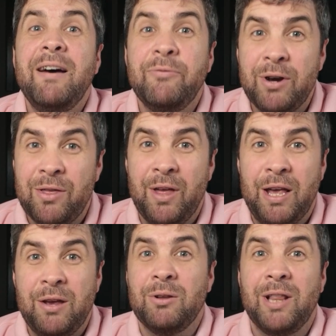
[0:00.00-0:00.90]

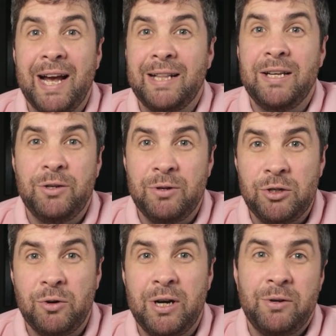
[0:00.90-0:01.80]
everything you're likely to
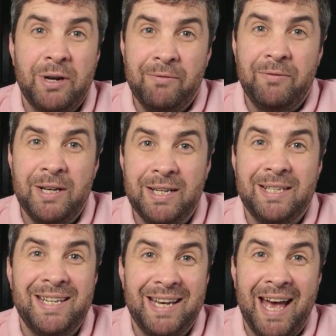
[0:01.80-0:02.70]
enjoy during a
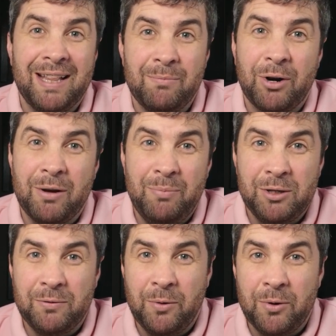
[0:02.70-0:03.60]
visit to Gatlinburg or
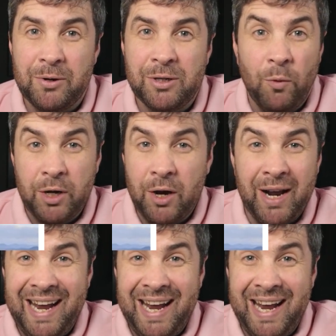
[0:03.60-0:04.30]
Pigeon Forge. Want to go